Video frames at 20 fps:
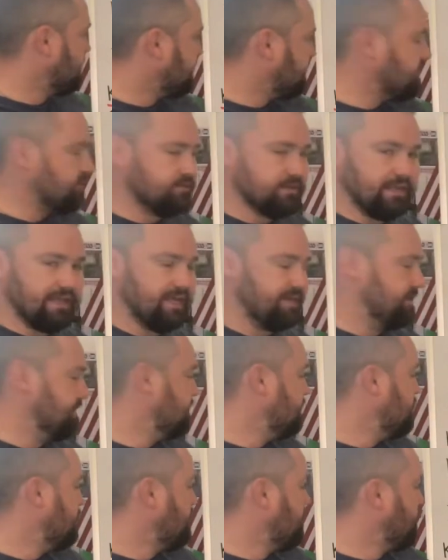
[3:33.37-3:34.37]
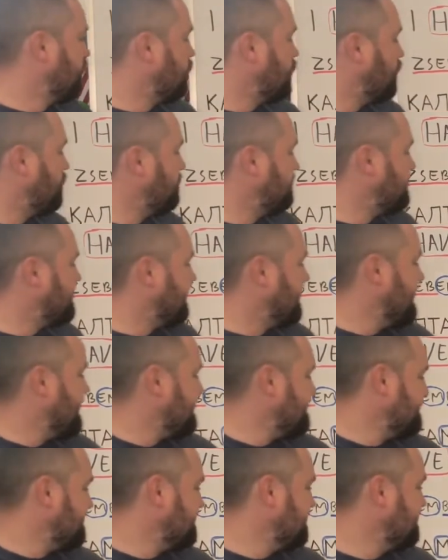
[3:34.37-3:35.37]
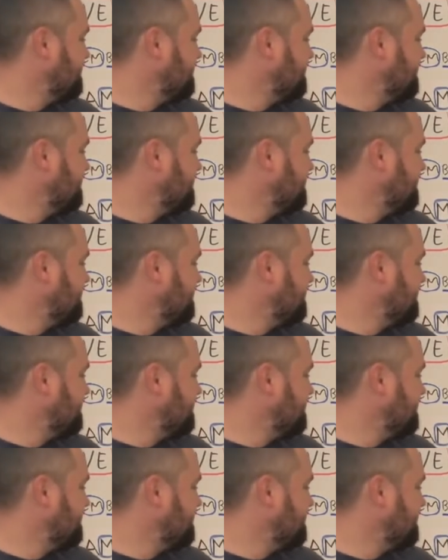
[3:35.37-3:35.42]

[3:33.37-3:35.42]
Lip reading: and here in the Latin. Köptegen,